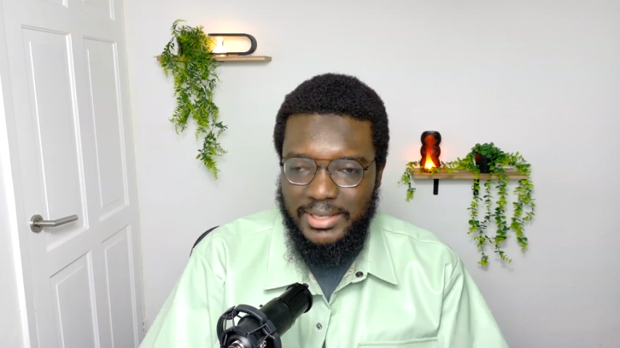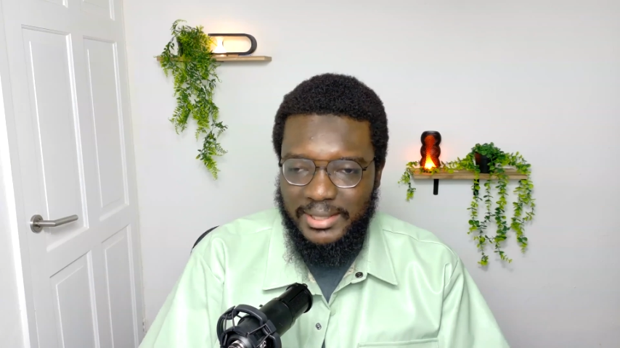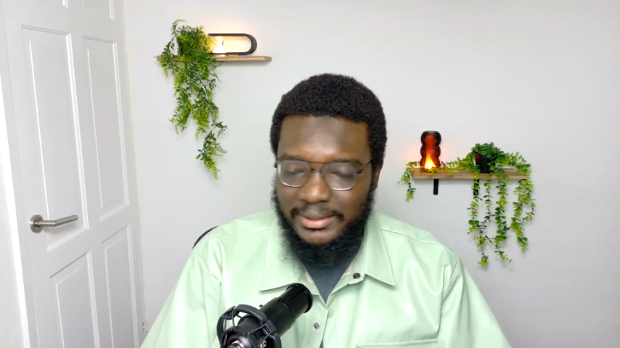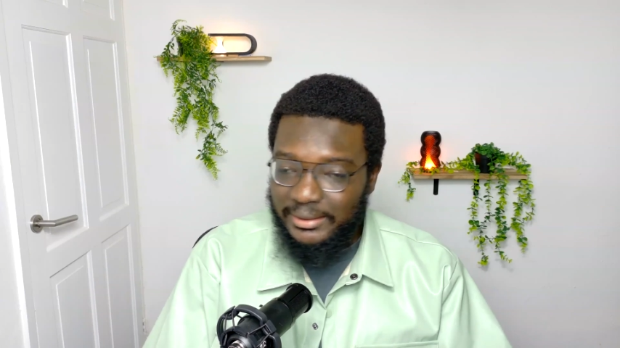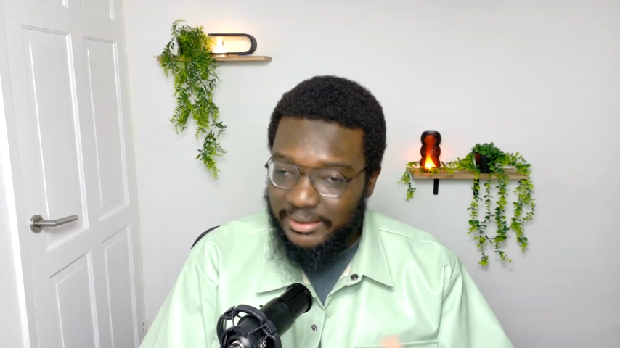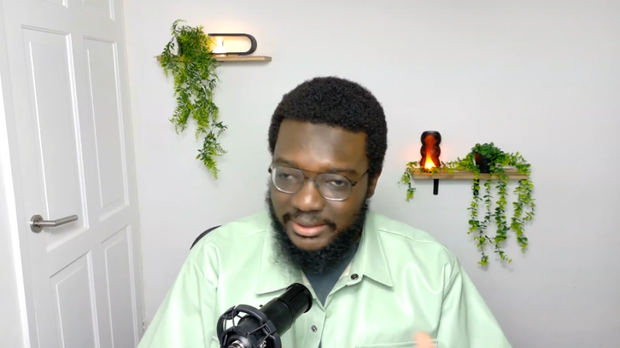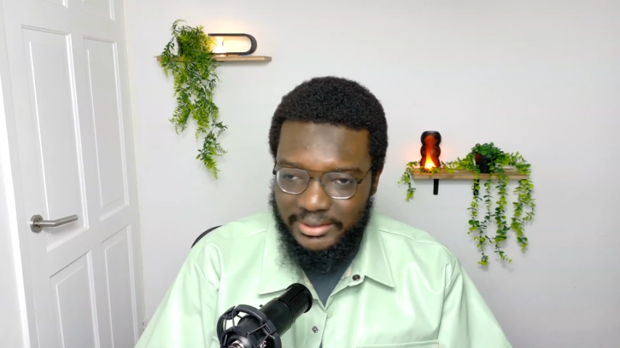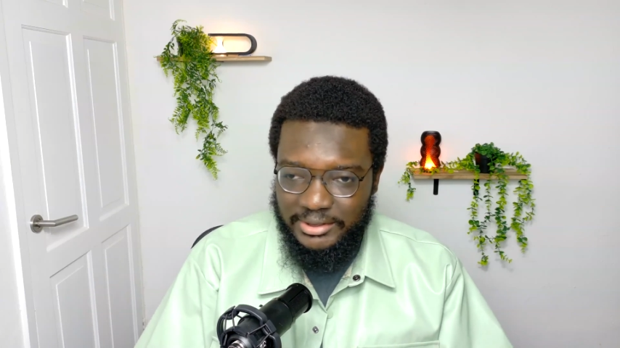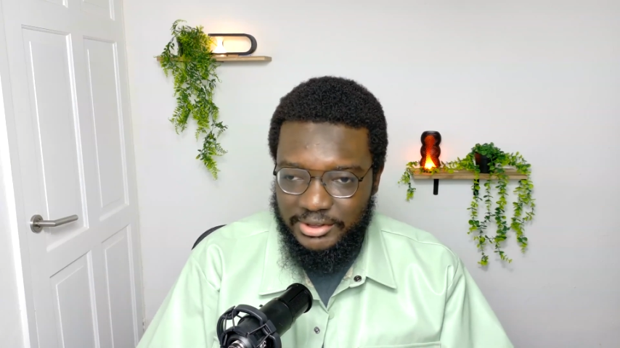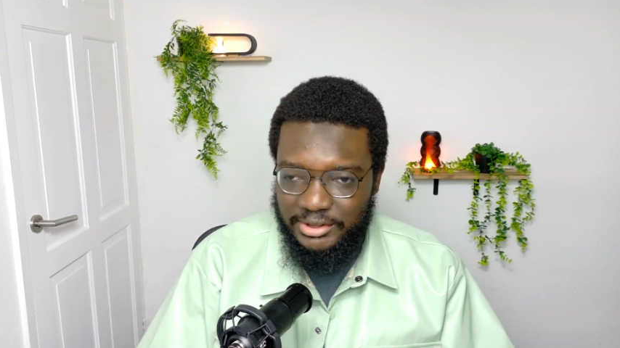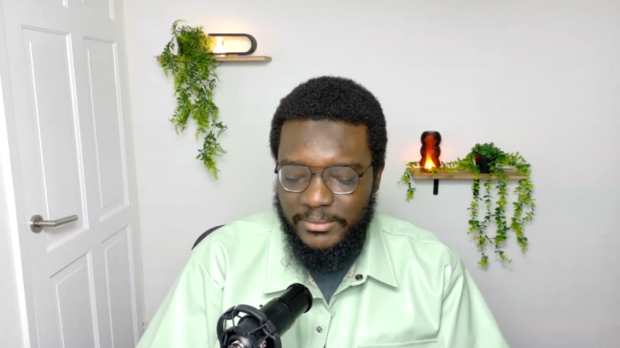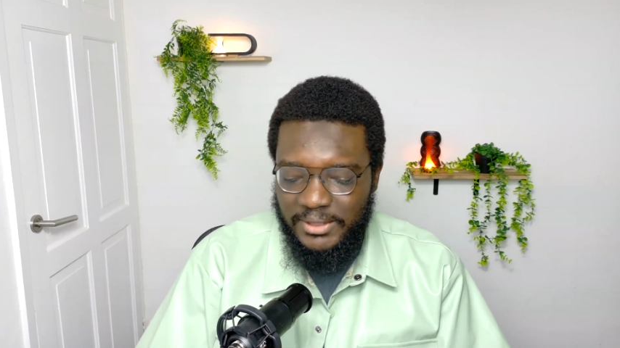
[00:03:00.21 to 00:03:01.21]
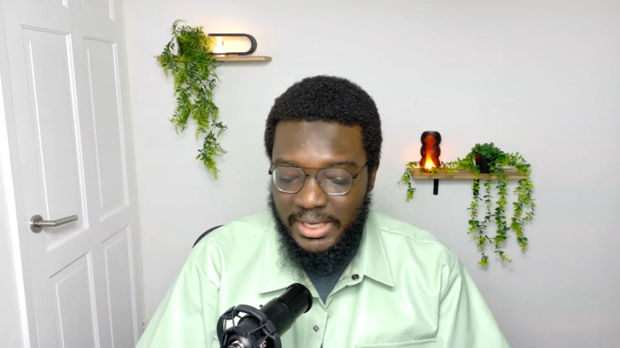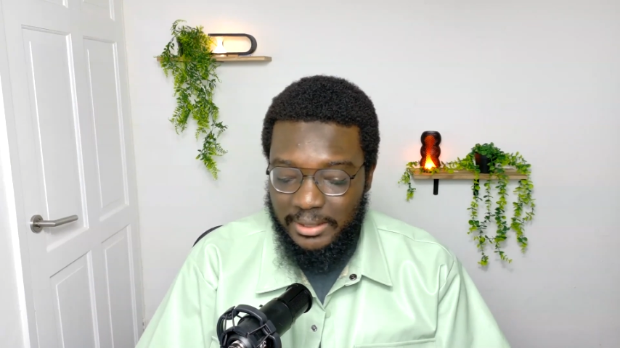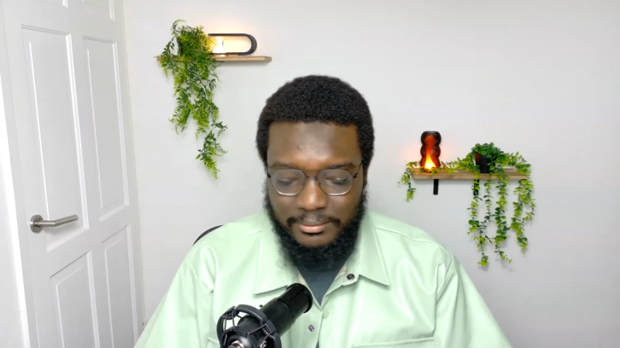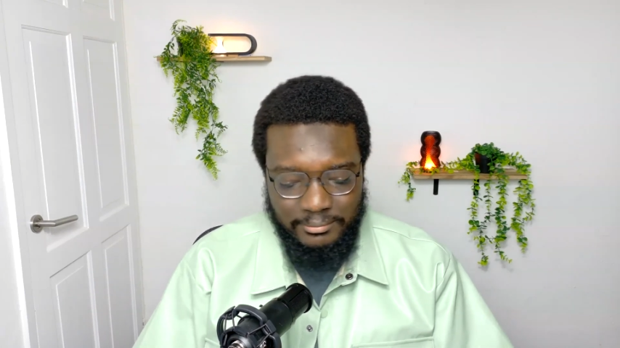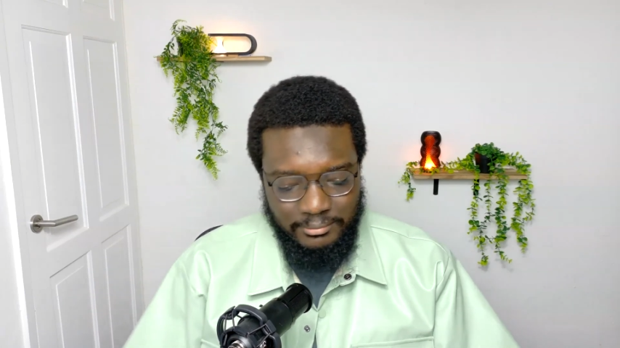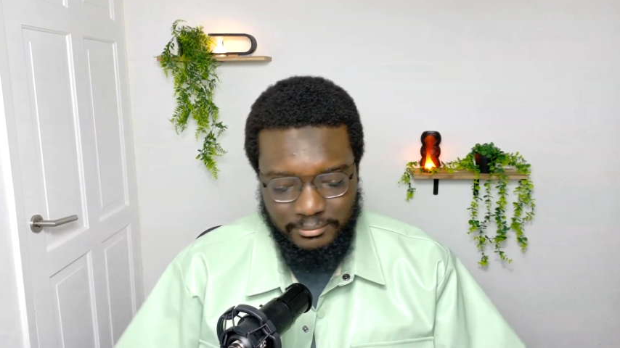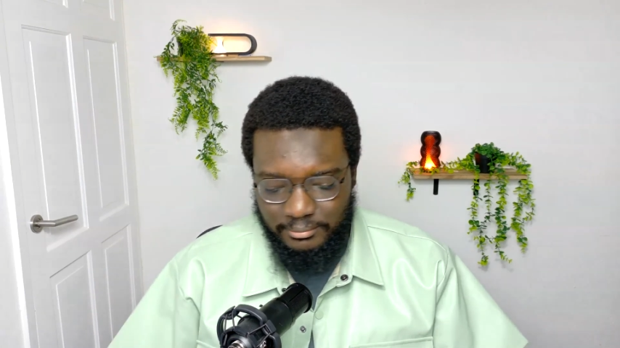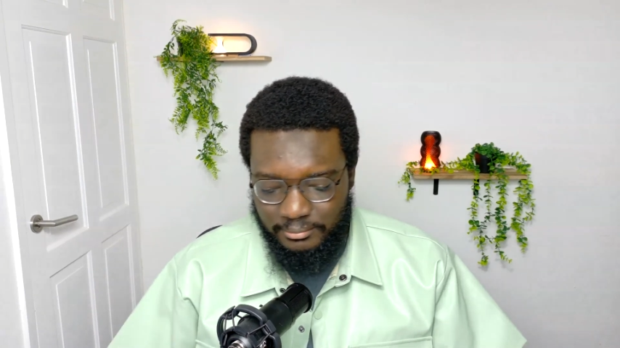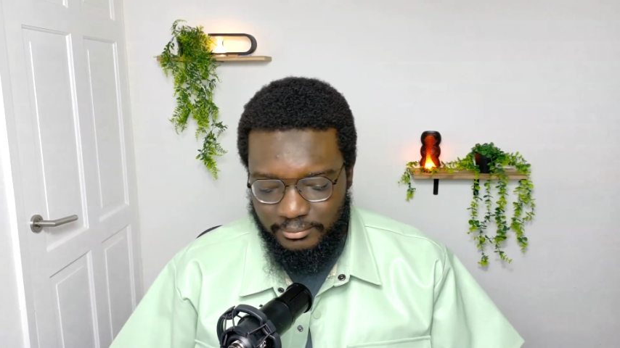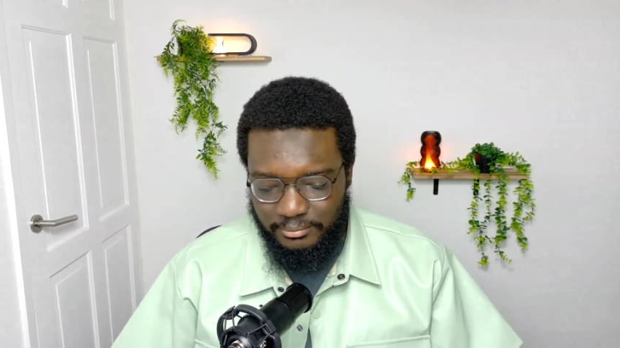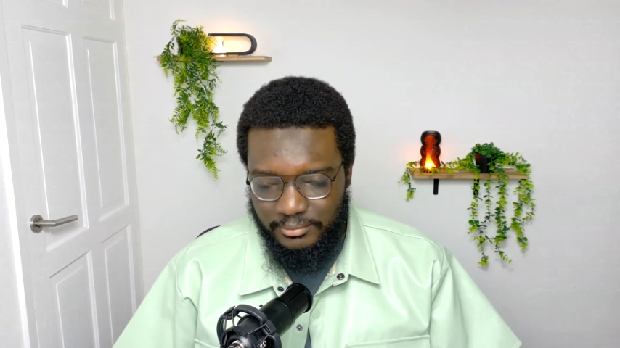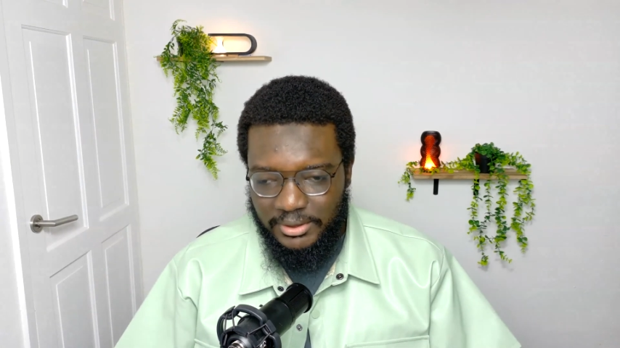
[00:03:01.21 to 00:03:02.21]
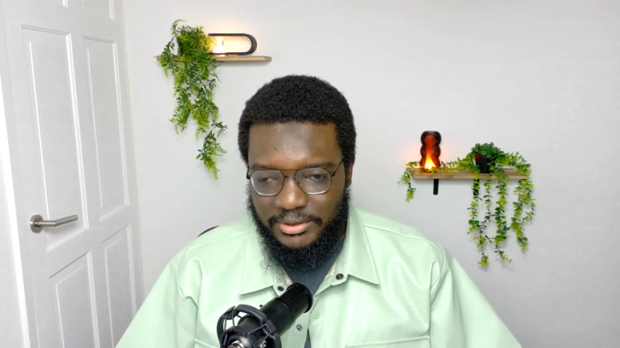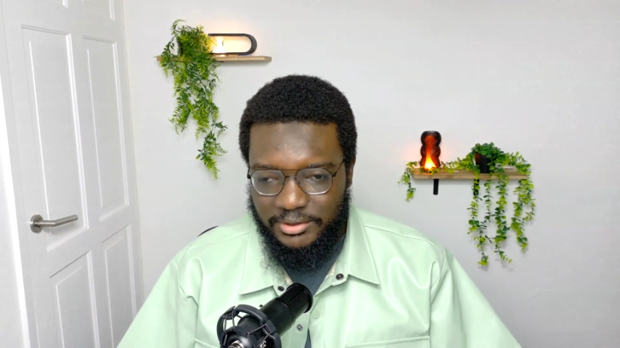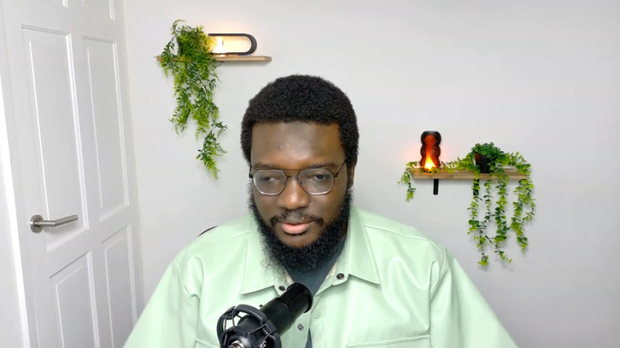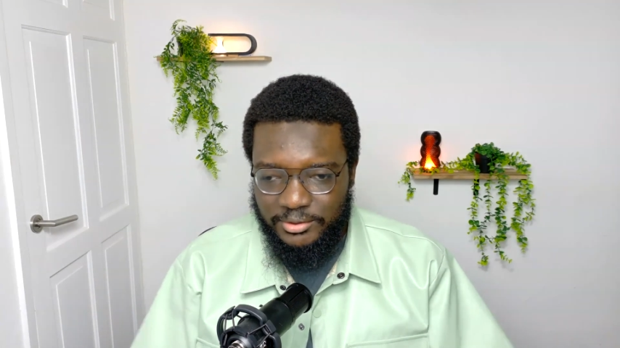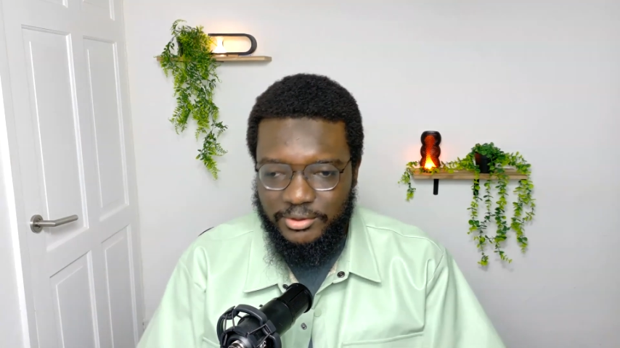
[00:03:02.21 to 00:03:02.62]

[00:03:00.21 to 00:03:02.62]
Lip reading: and engage. Yeah, it's good